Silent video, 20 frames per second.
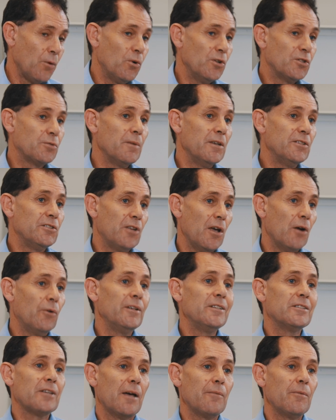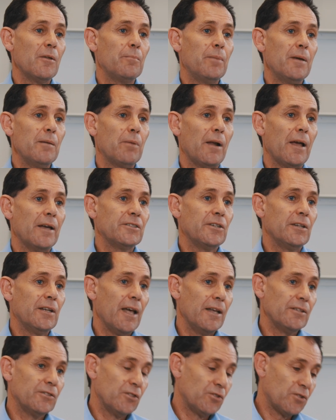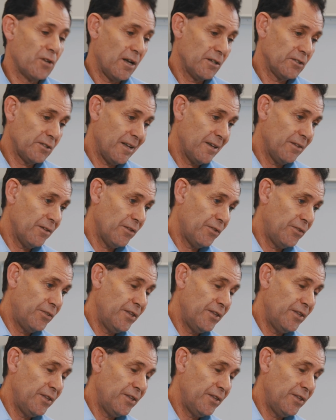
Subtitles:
which means the only time that people actually get to translate the